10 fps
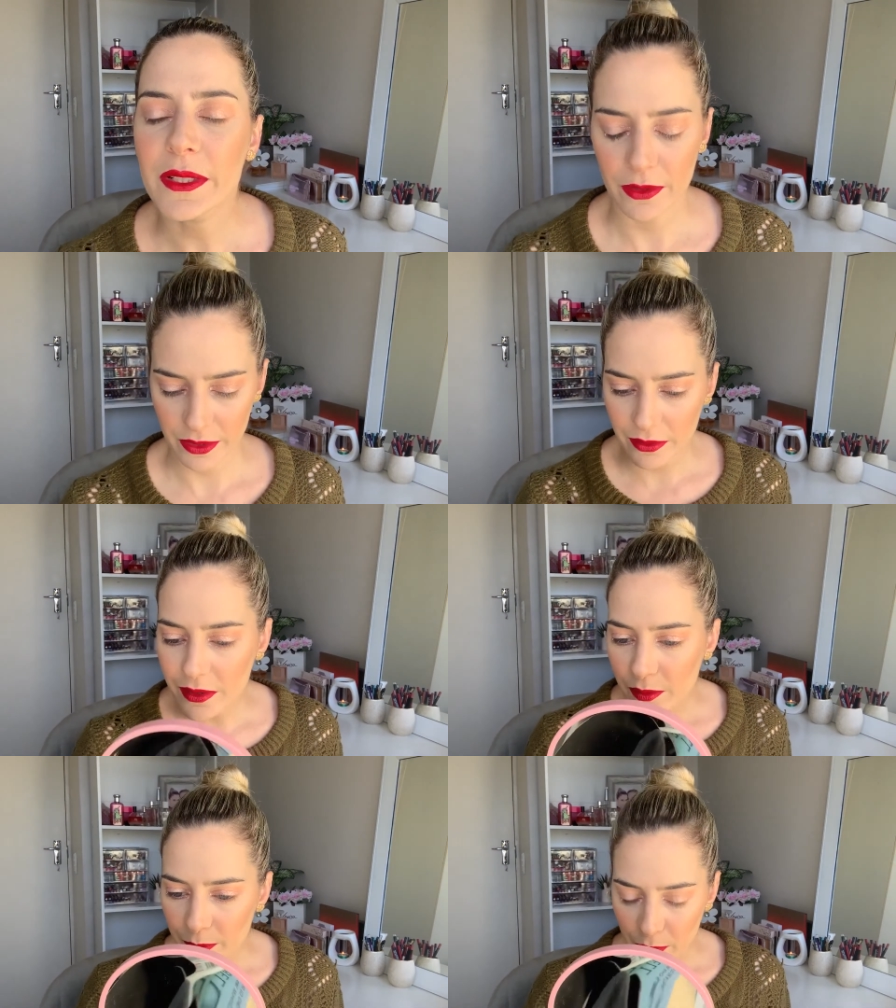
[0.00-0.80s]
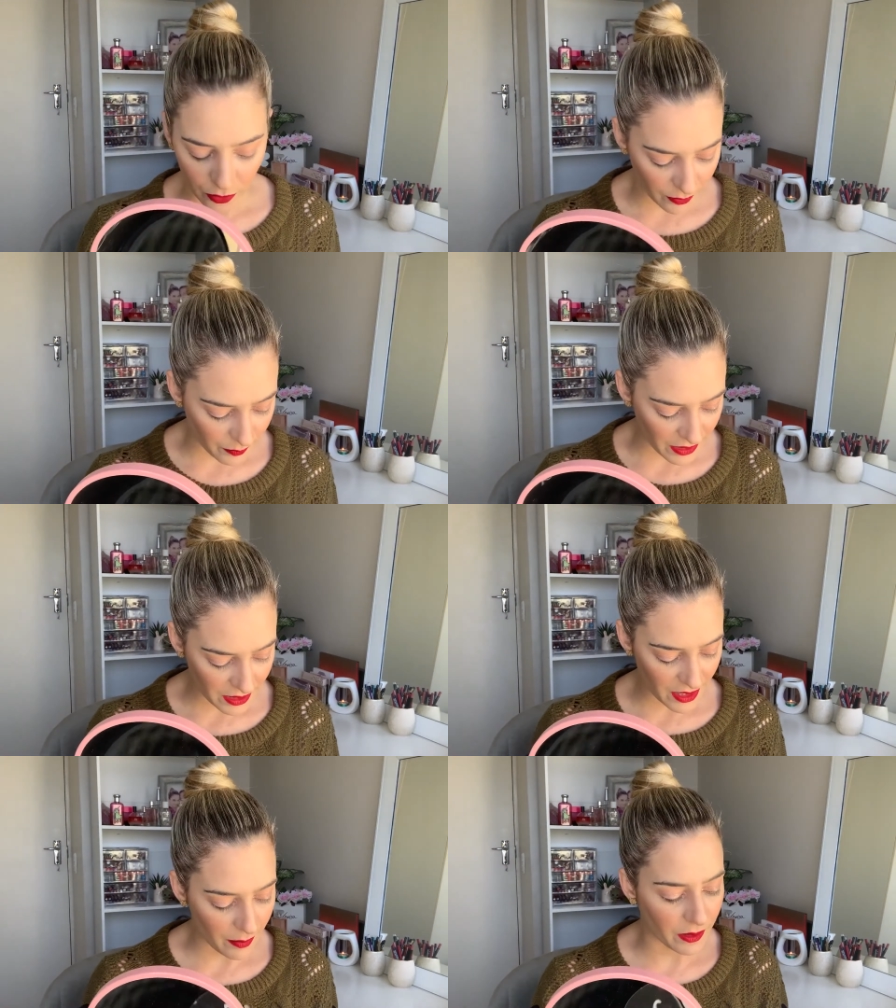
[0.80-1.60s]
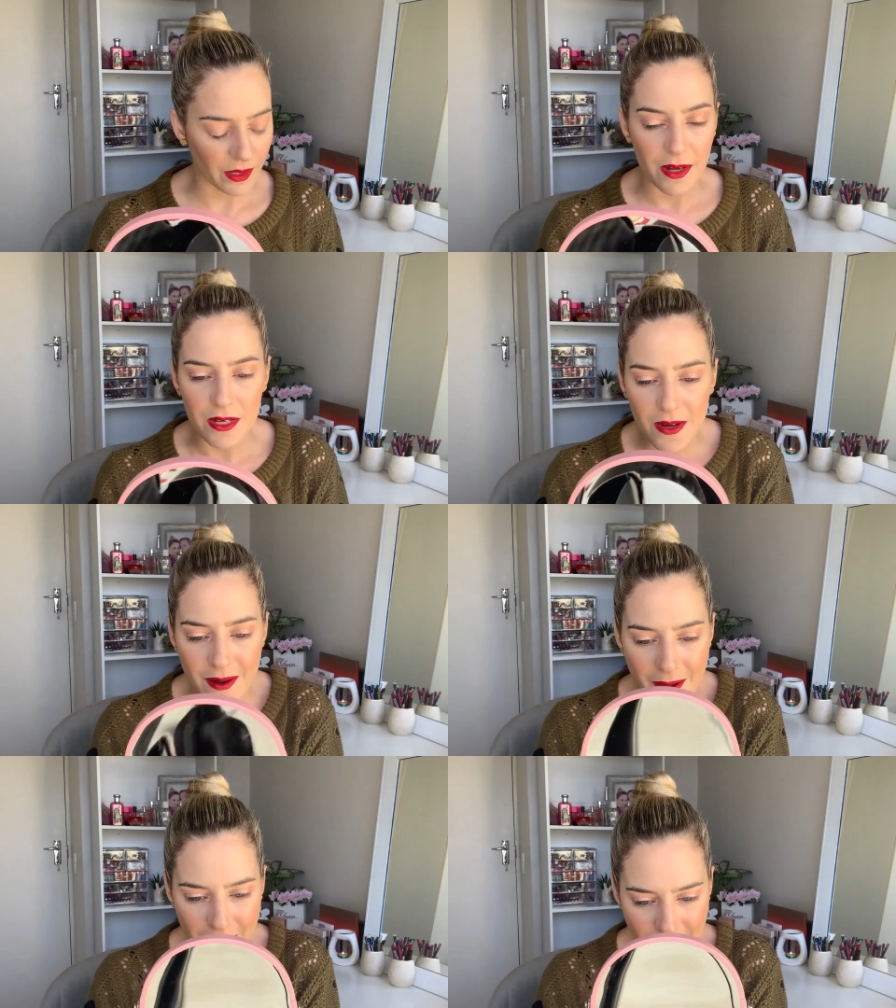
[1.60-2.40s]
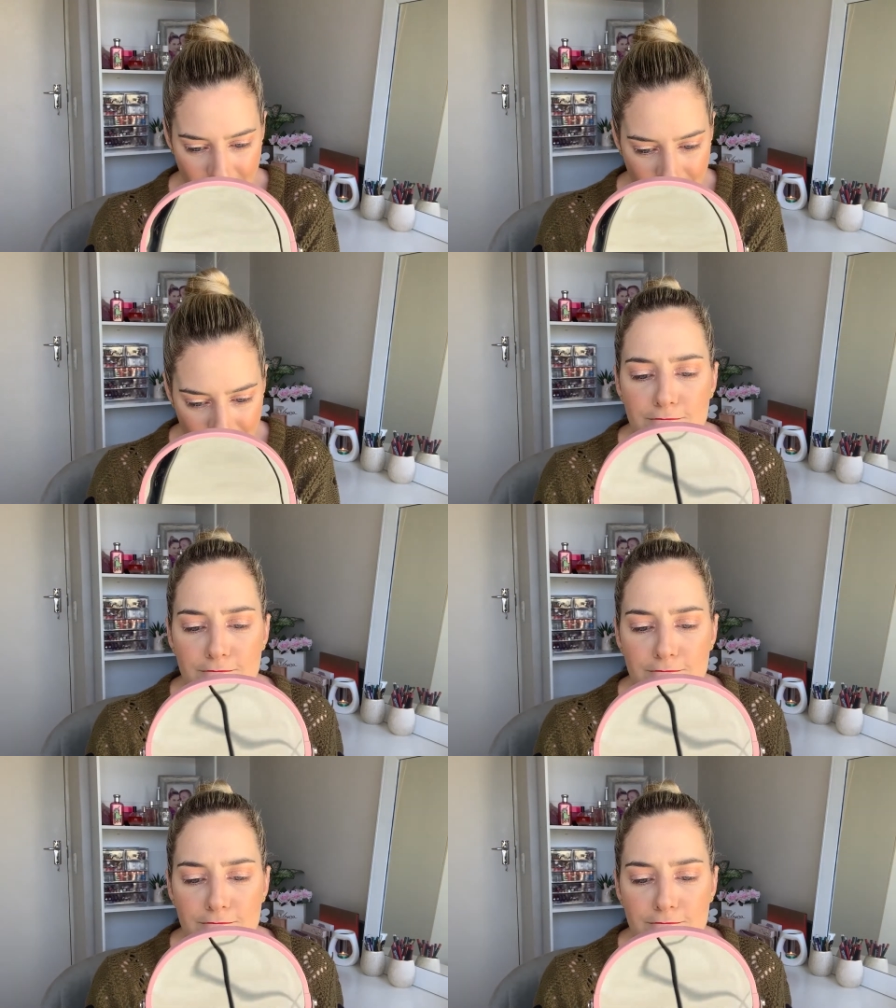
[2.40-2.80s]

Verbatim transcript: Oh, now I don't need to do the best application now.